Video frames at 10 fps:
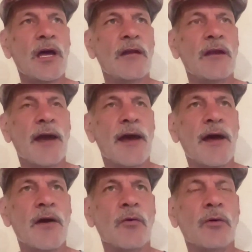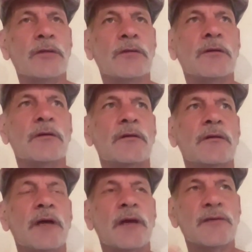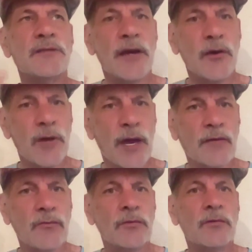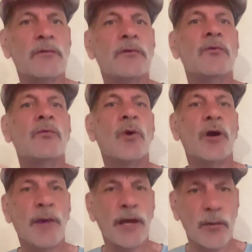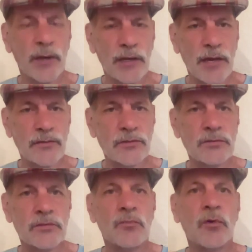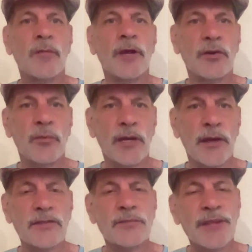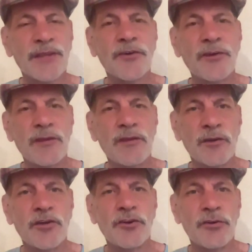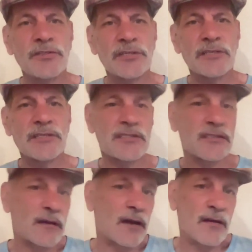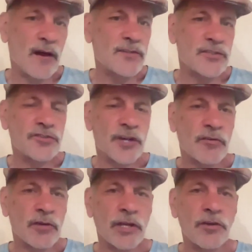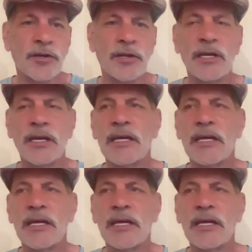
and now i could say okay where am i going next what am i doing next but the good good news is it's a nine nines are generally good